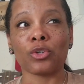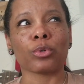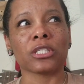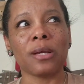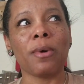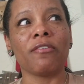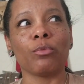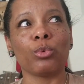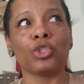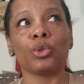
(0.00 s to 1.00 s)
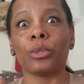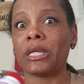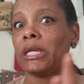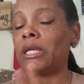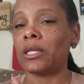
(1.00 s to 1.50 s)
or some of them will do it
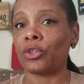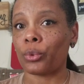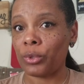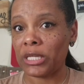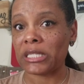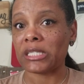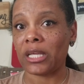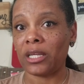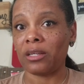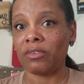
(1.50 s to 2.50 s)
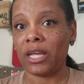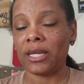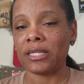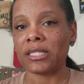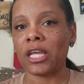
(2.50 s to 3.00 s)
in 3 consecutive
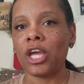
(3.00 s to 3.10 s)
days.